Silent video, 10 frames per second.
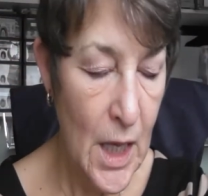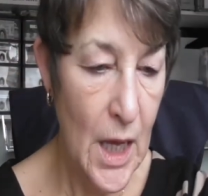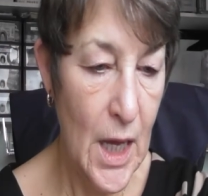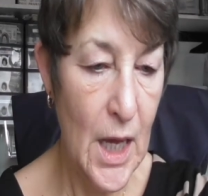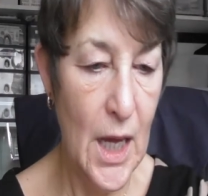
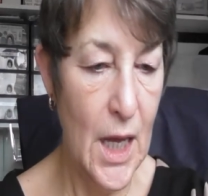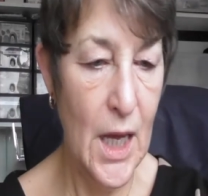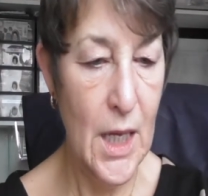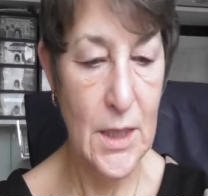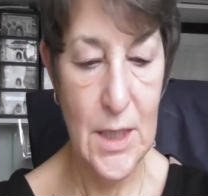
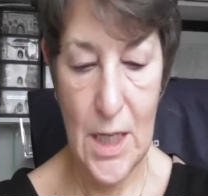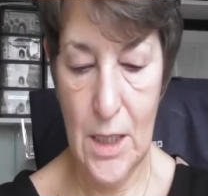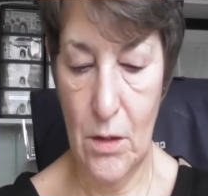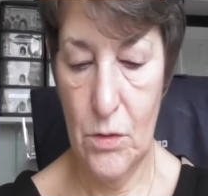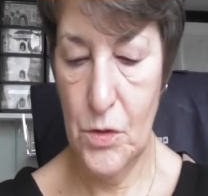and I
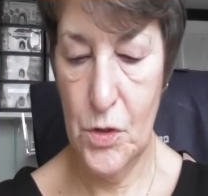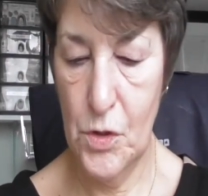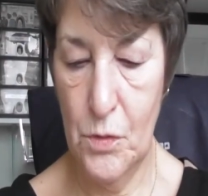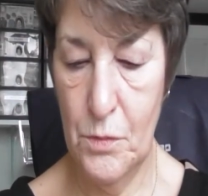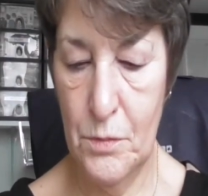got
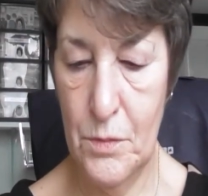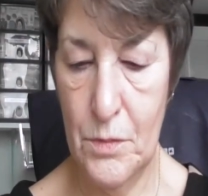some